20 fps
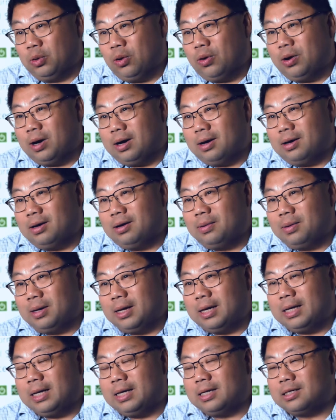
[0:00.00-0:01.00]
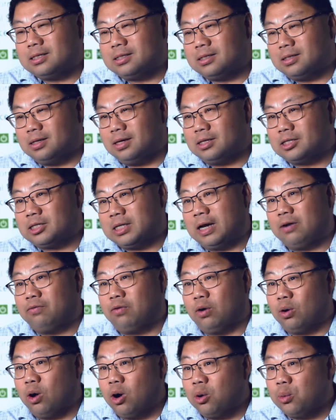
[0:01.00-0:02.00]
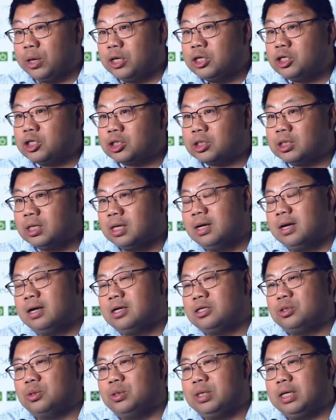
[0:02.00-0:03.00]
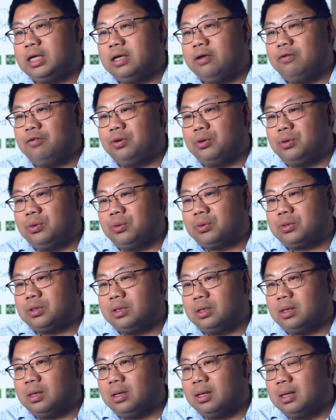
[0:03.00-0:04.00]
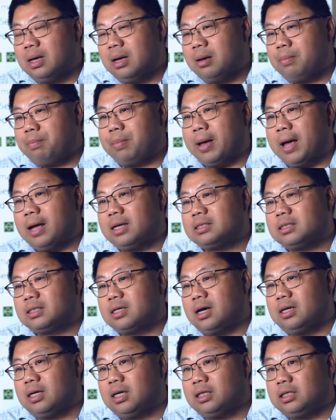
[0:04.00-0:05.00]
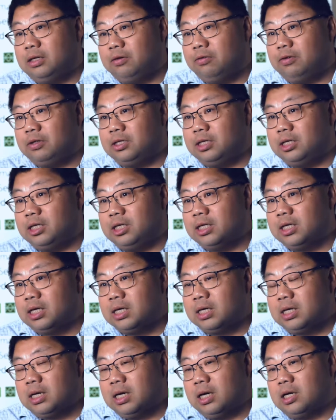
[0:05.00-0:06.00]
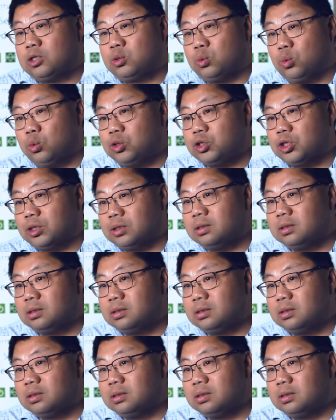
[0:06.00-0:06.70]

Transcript: LoRa right, is uh, stand for long range, so it gives you the best connectivity uh, solution.